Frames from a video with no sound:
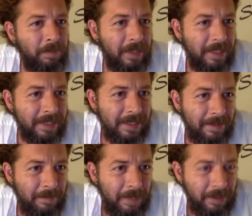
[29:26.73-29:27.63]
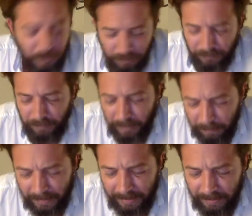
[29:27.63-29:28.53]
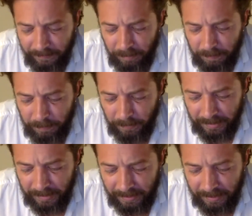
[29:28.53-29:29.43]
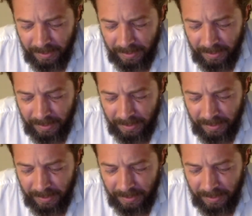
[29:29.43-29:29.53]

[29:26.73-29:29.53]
is my new film that I developed with the